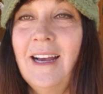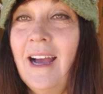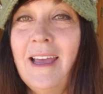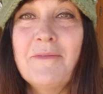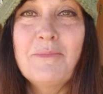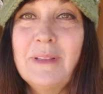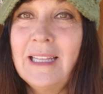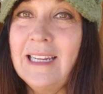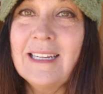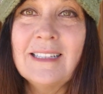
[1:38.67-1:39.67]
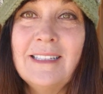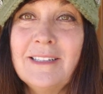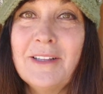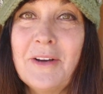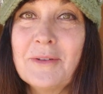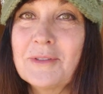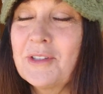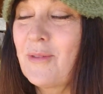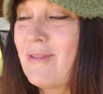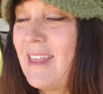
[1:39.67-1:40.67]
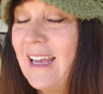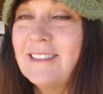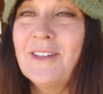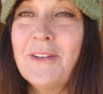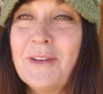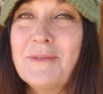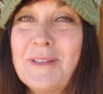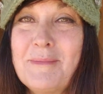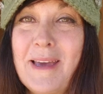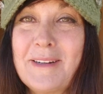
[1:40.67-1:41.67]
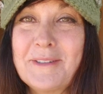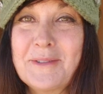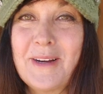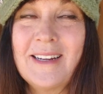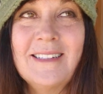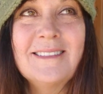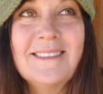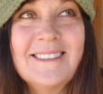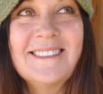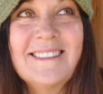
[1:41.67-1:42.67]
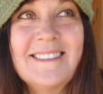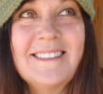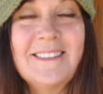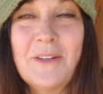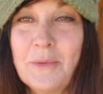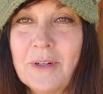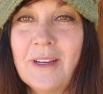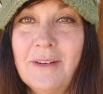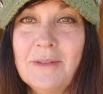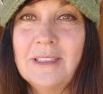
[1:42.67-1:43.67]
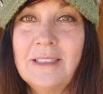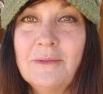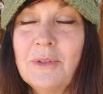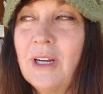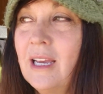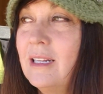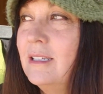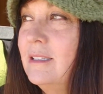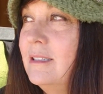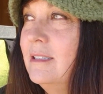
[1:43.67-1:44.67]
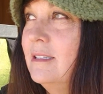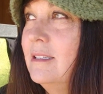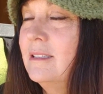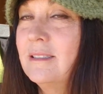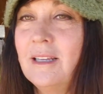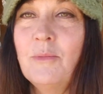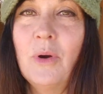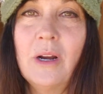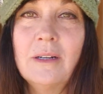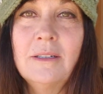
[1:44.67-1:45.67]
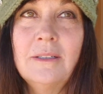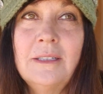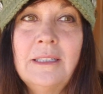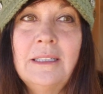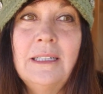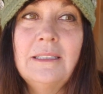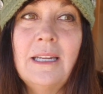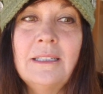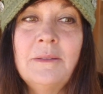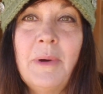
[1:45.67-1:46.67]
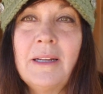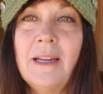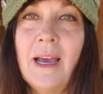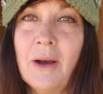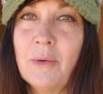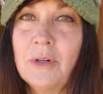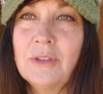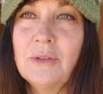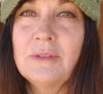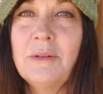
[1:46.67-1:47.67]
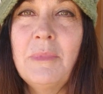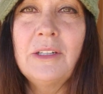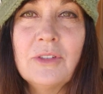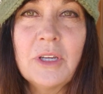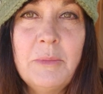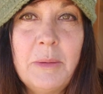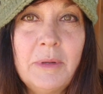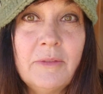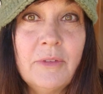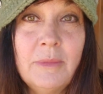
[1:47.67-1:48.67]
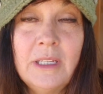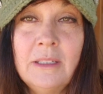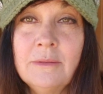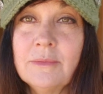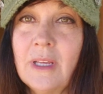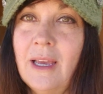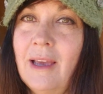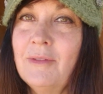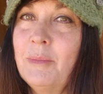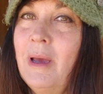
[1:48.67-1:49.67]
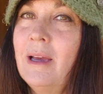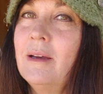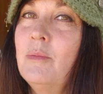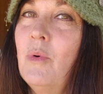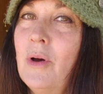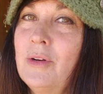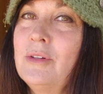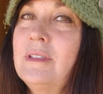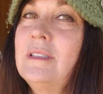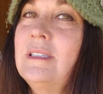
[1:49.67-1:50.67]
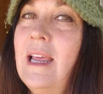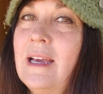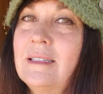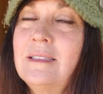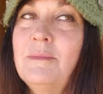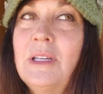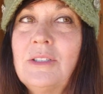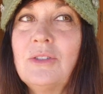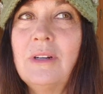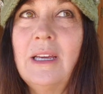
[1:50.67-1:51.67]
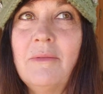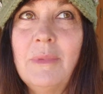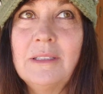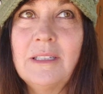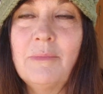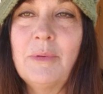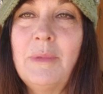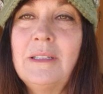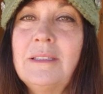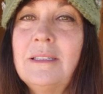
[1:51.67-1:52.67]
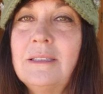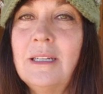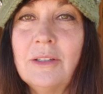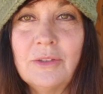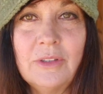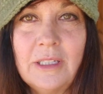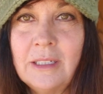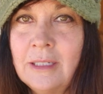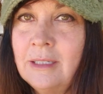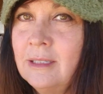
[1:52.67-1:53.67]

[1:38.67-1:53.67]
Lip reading: I have plenty of clean clothes, so that's all that really matters, right? So we're going. We're headed somewhere. It takes about an hour, so it's a major commitment for me. I have to pack up water and snacks and make sure I have my supplements and tell her that,